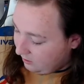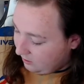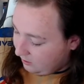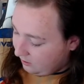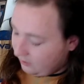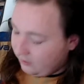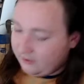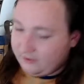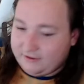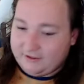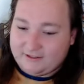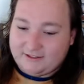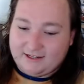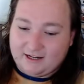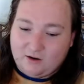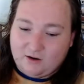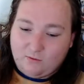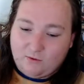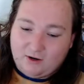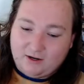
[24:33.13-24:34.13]
The
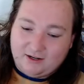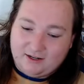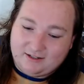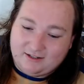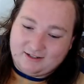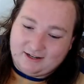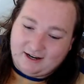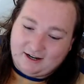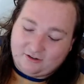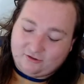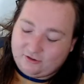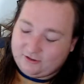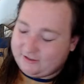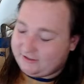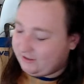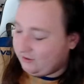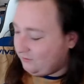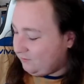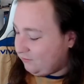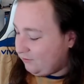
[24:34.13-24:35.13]
second one is actually
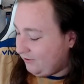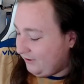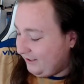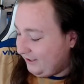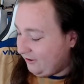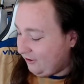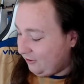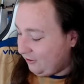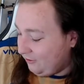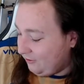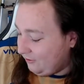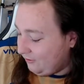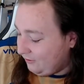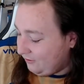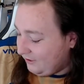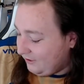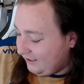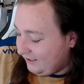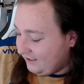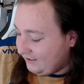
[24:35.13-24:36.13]
still pretty good.
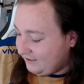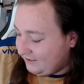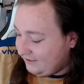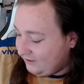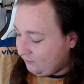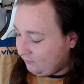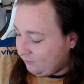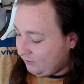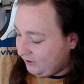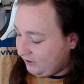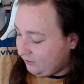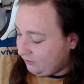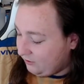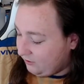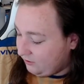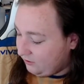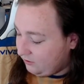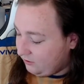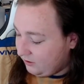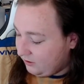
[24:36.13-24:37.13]
Like, it's still pretty good.
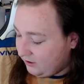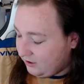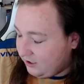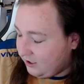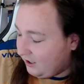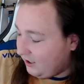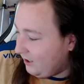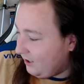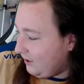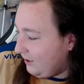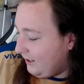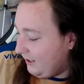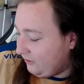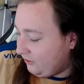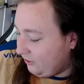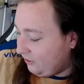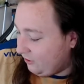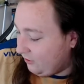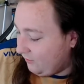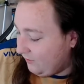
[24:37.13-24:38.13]
I can't lie, I don't
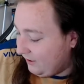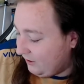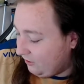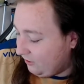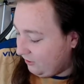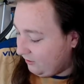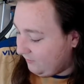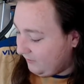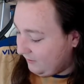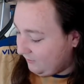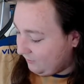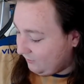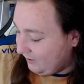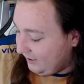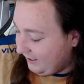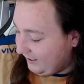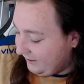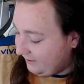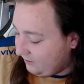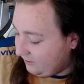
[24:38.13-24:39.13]
know why a lot of people hate
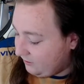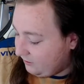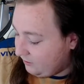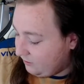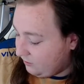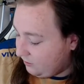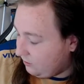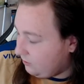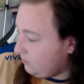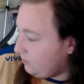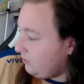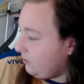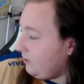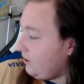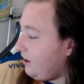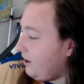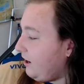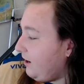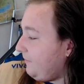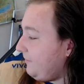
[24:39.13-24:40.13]
it.
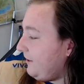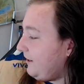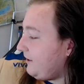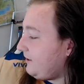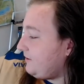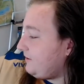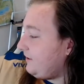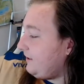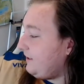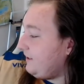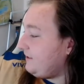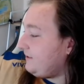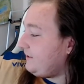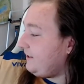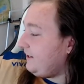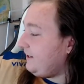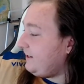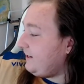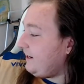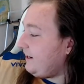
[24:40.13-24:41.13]
Up next is
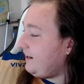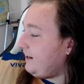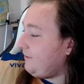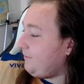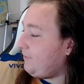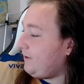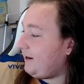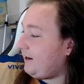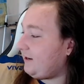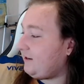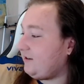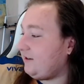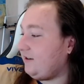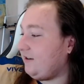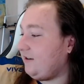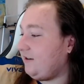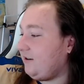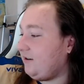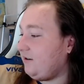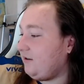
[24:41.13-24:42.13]
TNA Impact
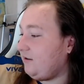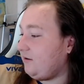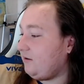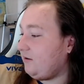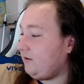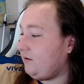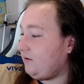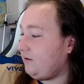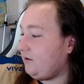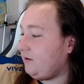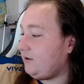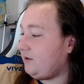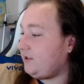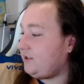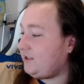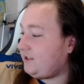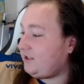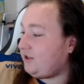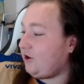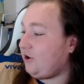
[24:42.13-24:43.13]

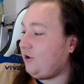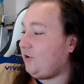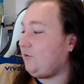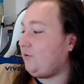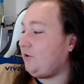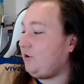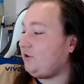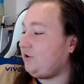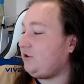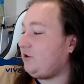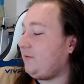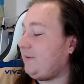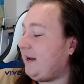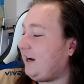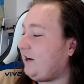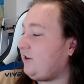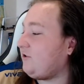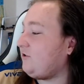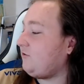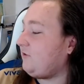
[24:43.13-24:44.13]
Total Non-Stop
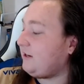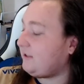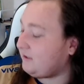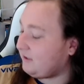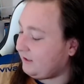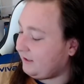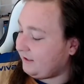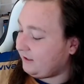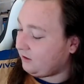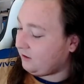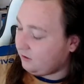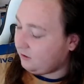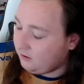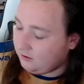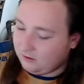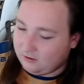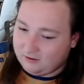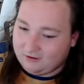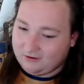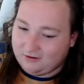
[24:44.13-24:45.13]
Action Wrestling.
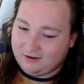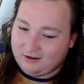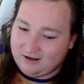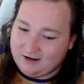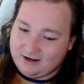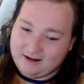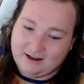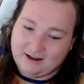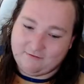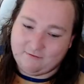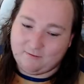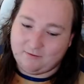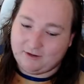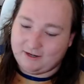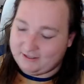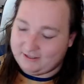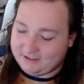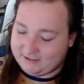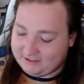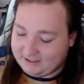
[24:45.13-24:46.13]
Never played
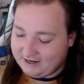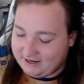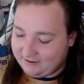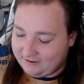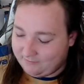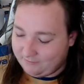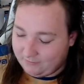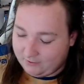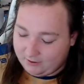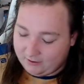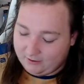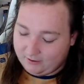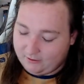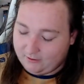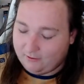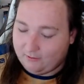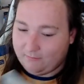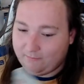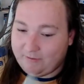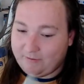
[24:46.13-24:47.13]
this game.
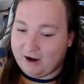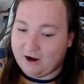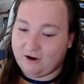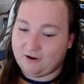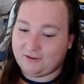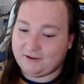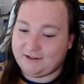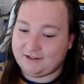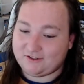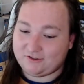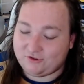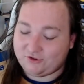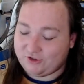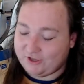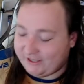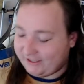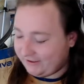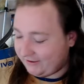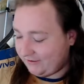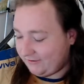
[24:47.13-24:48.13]
Apparently it's
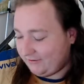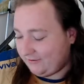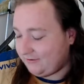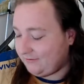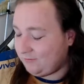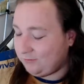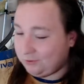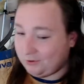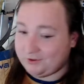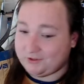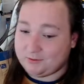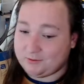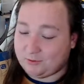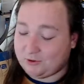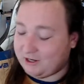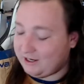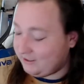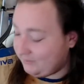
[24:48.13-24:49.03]
shit. Wouldn't surprise me.